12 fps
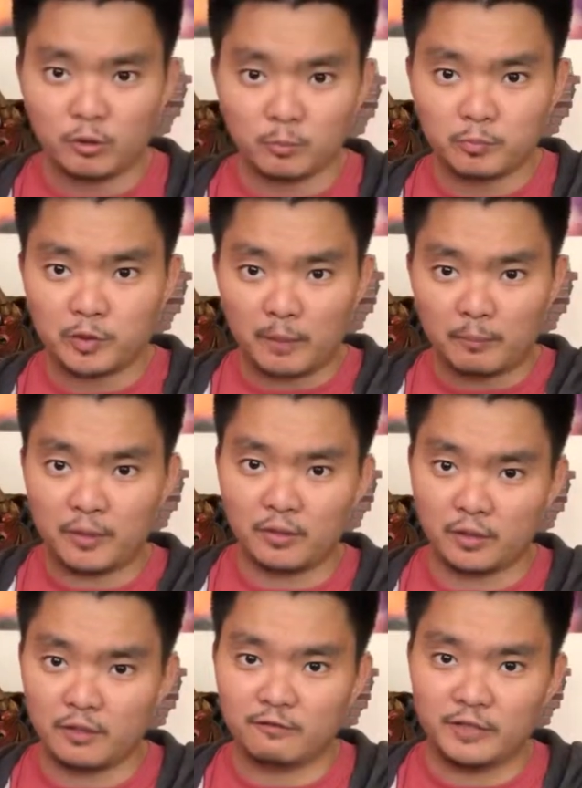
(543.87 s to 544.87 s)
to top it
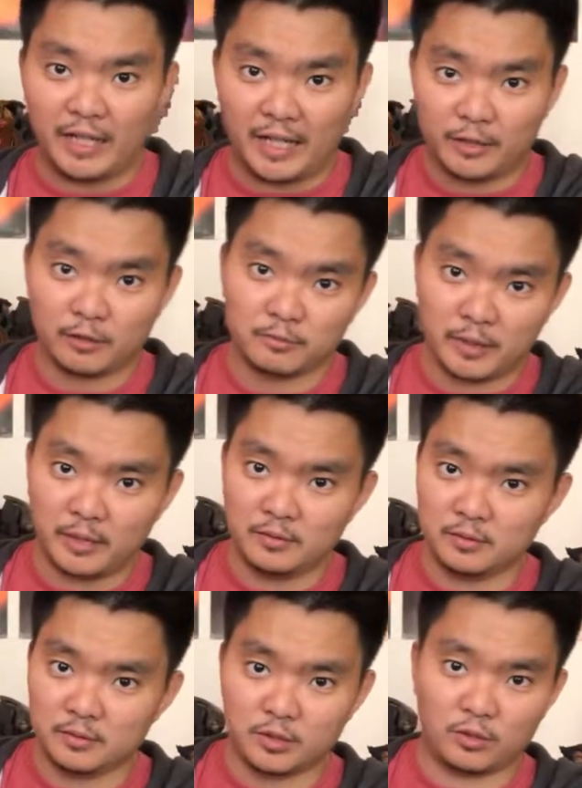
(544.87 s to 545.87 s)
off, the Iron
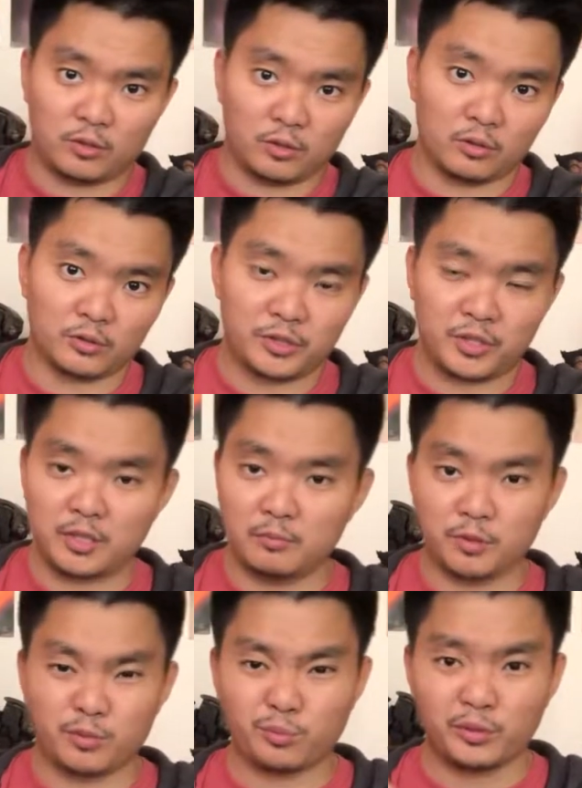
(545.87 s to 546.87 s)
Man, the color
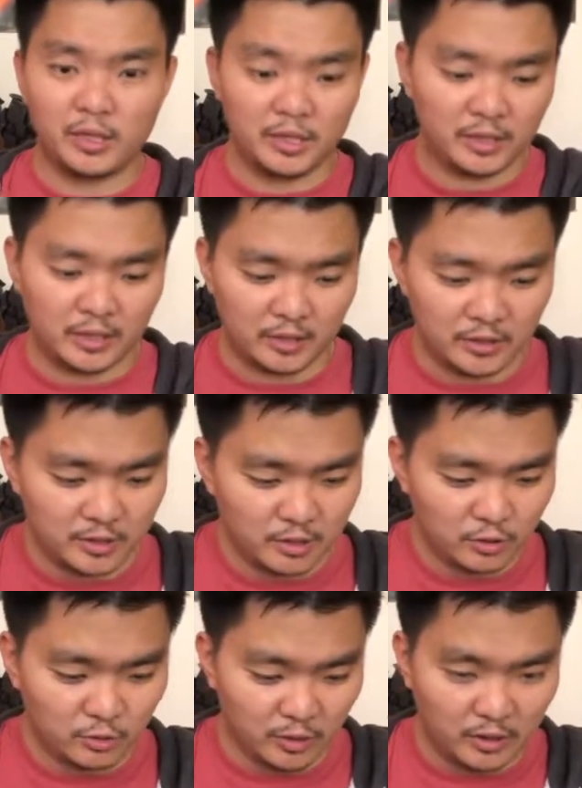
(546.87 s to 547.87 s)
scheme is really nice.
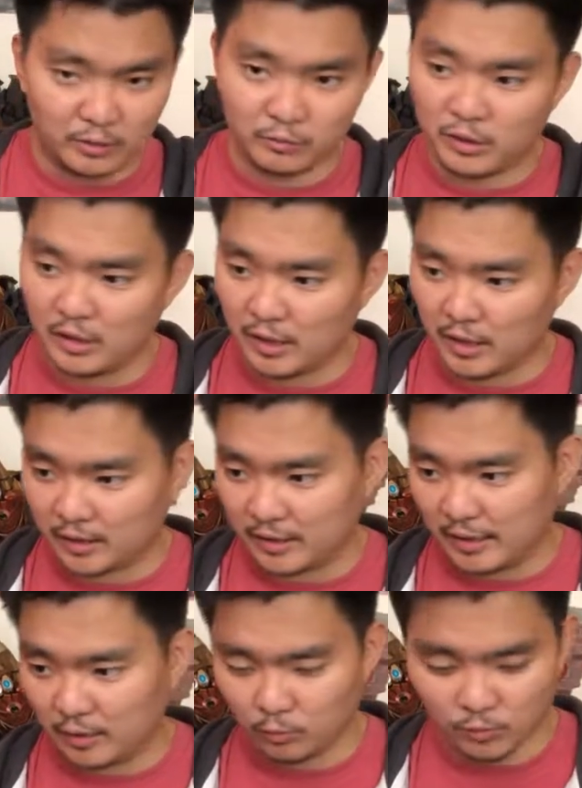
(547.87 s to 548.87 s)
So I really like
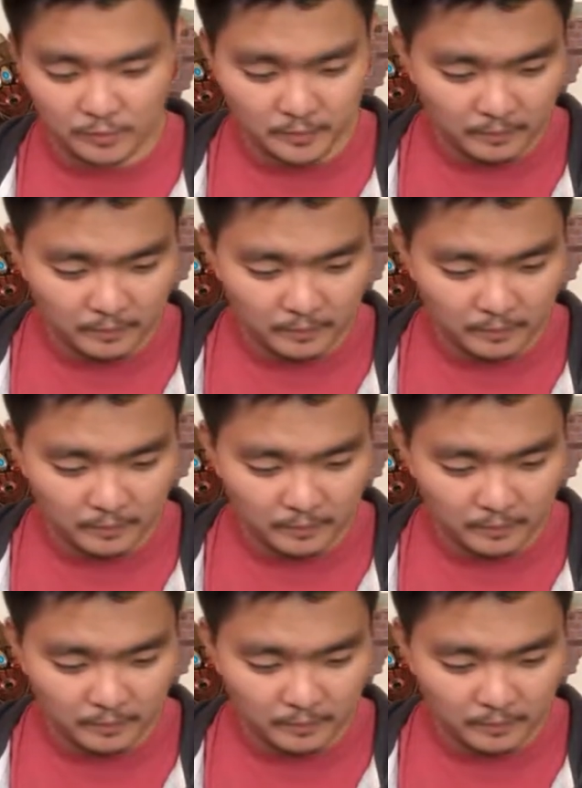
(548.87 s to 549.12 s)
that one.